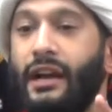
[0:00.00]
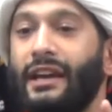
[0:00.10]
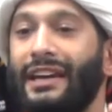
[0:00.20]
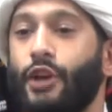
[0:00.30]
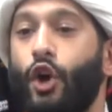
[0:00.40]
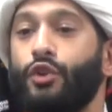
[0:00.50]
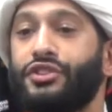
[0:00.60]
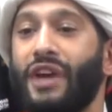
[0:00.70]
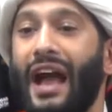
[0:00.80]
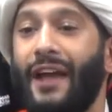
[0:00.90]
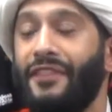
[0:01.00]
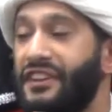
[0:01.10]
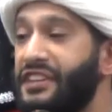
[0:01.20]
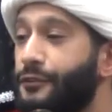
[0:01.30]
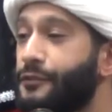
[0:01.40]
It also had
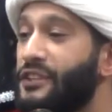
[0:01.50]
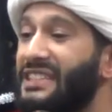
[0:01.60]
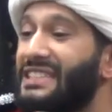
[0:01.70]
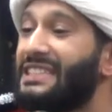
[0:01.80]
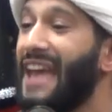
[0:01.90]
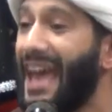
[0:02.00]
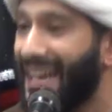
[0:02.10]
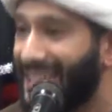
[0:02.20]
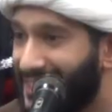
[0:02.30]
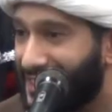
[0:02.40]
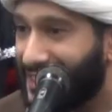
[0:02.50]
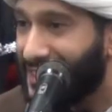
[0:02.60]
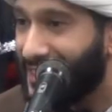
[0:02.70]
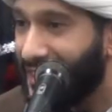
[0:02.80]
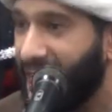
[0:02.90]
the different sects
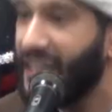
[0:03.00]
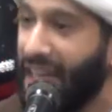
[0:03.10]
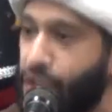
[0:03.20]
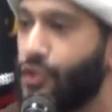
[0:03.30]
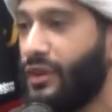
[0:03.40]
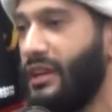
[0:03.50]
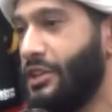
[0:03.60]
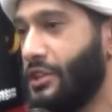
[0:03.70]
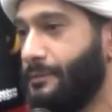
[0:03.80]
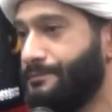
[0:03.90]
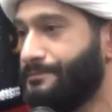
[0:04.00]
in each religion.